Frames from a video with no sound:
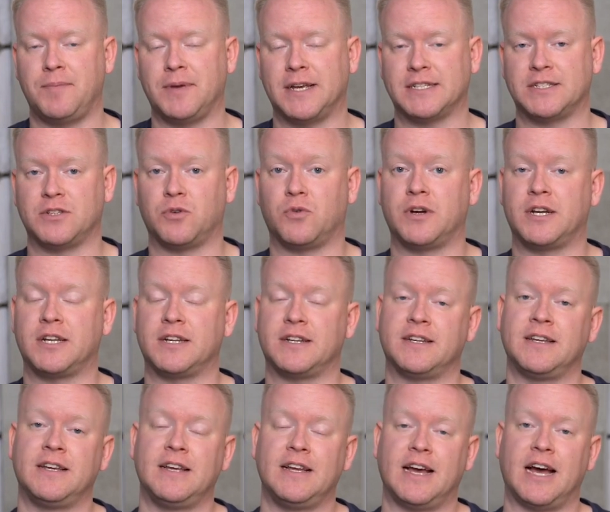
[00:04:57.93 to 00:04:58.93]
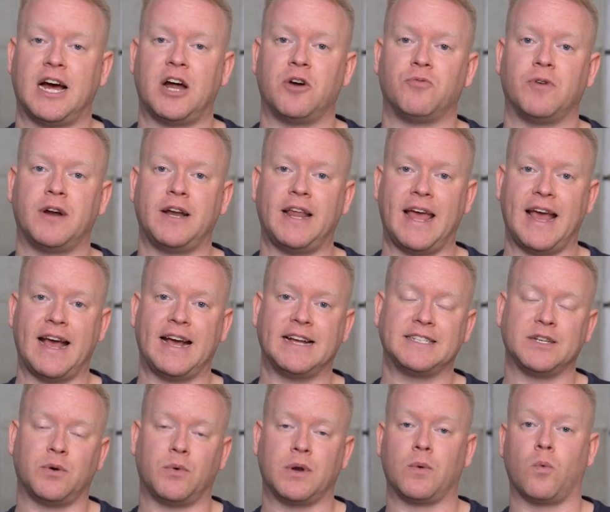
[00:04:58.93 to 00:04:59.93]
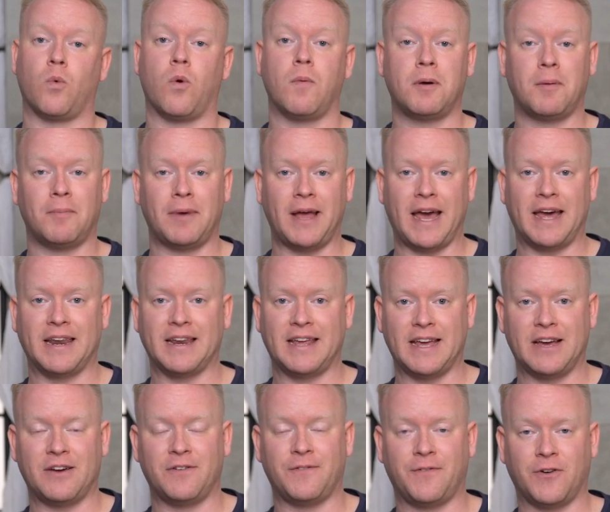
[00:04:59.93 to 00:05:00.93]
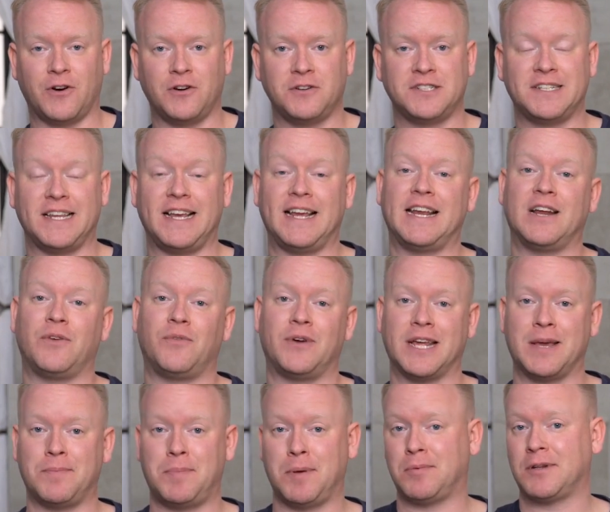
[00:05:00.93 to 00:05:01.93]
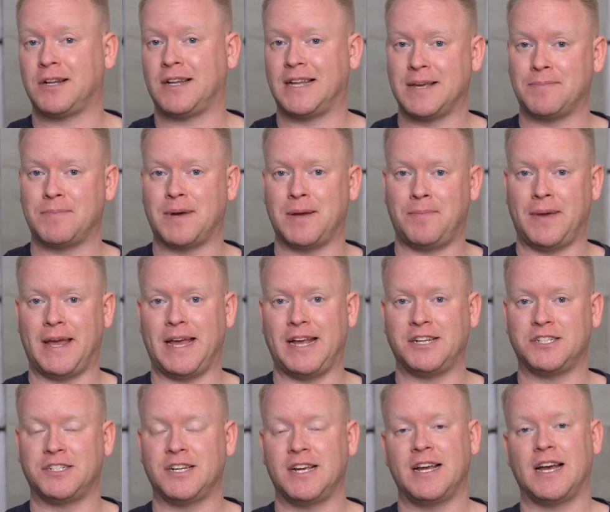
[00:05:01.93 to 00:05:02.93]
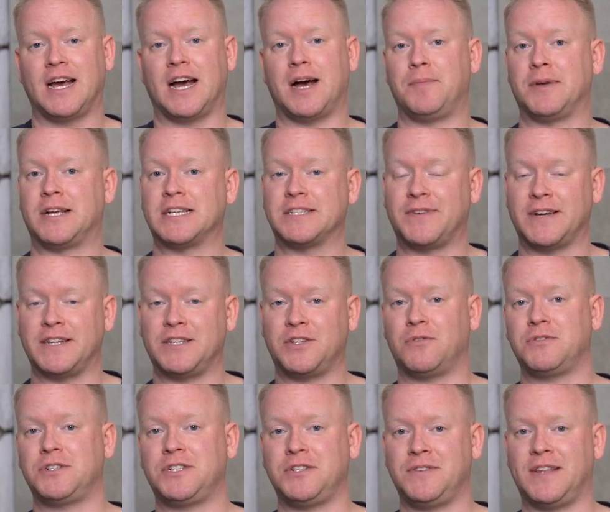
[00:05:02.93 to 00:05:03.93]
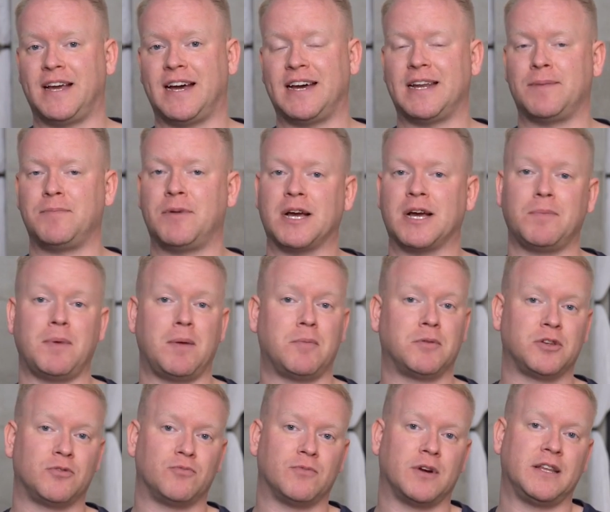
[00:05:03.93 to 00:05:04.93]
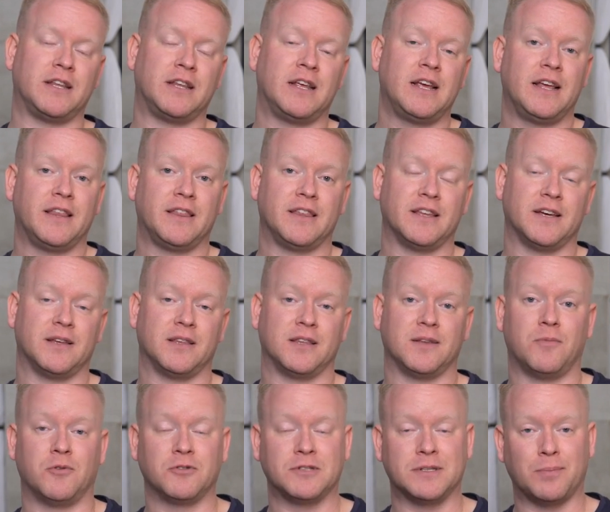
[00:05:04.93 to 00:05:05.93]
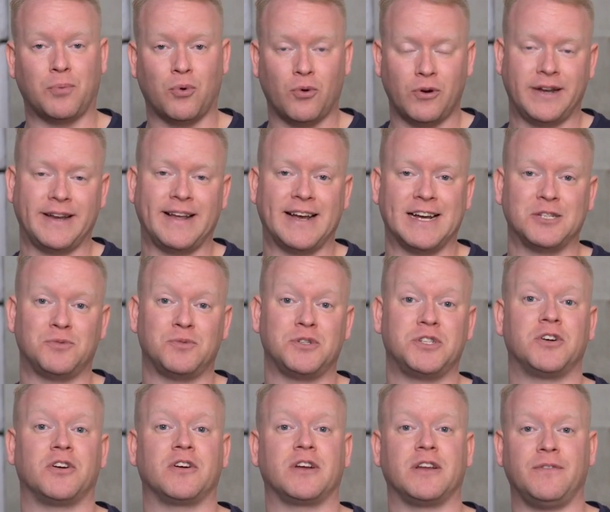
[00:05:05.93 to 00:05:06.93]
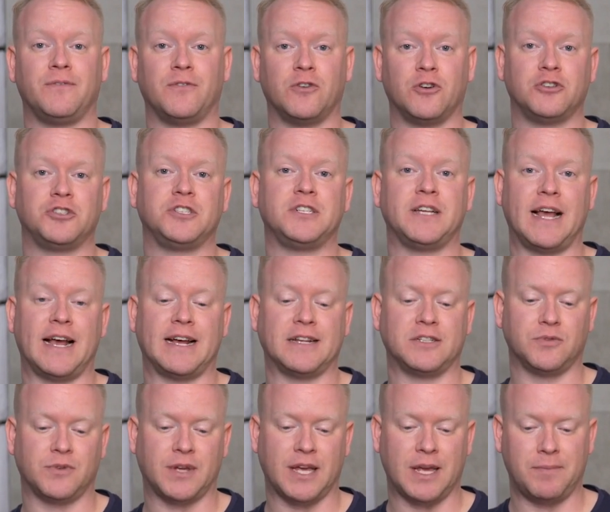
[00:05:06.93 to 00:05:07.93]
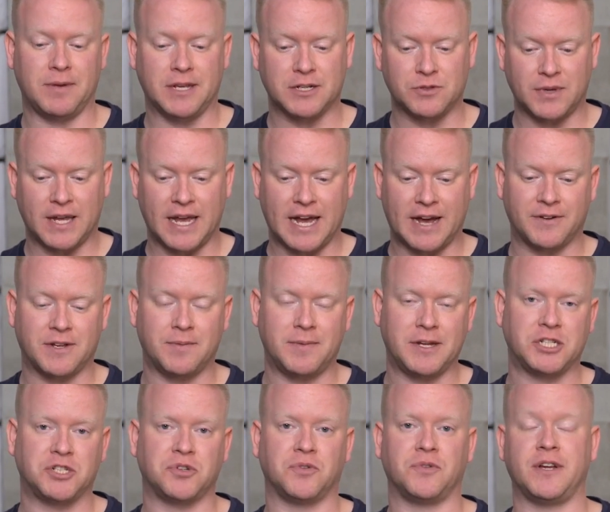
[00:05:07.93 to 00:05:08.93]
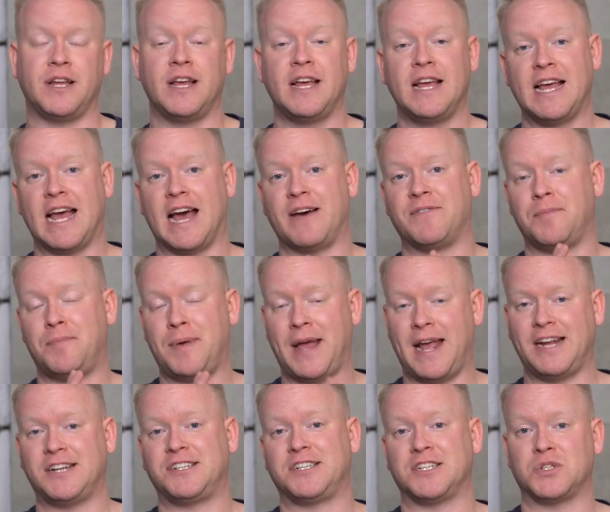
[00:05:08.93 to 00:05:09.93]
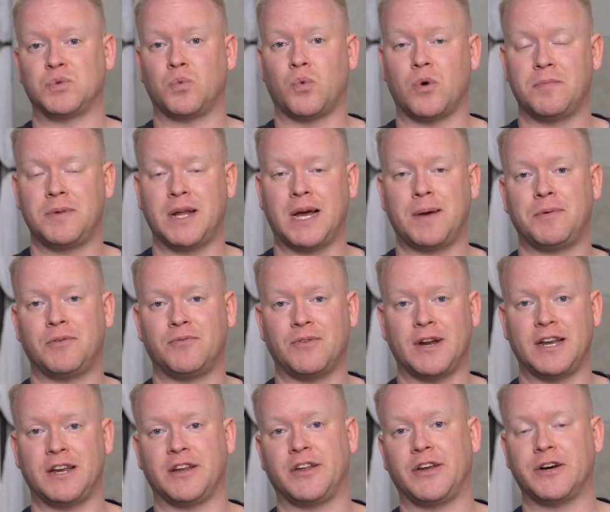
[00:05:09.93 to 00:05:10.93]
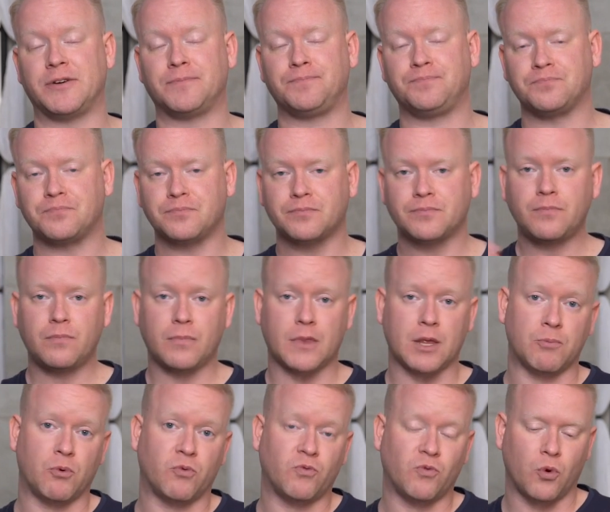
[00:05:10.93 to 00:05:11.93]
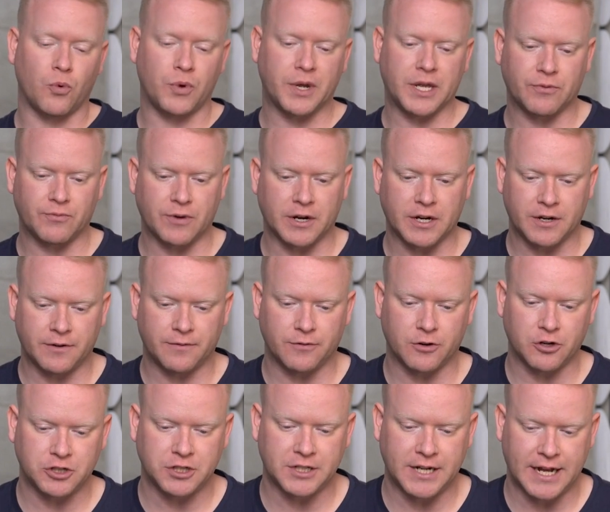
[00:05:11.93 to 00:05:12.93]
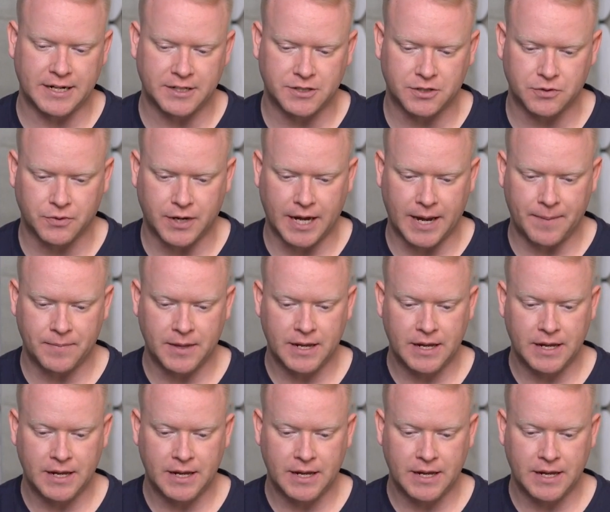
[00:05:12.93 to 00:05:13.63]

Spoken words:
Because in order to run ads, I want to warm up my ad account first, and I want to get people to like my page, because if I don't do that, I'm to be able to run the most important ads, which is our conversion ads, okay? Because we have to make sure we have a page that is warmed up and ready to go before we can run conversion ads, okay?